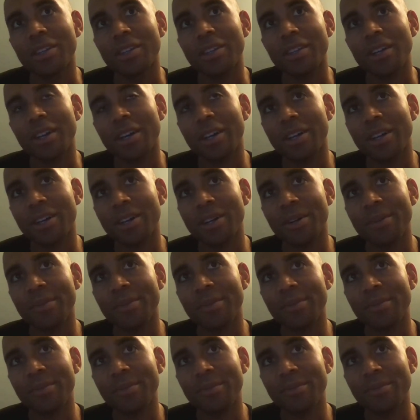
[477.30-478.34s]

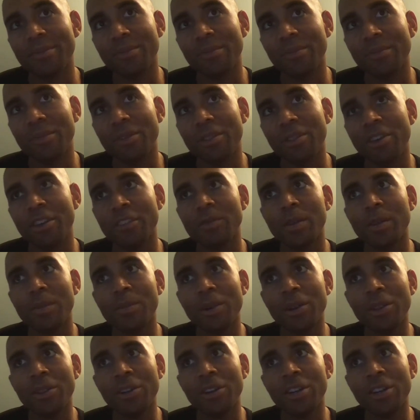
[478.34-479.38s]
things with my
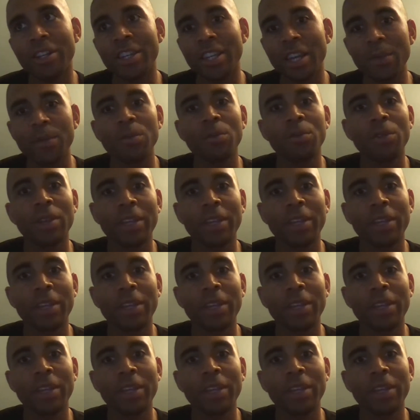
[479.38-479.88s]
mother never really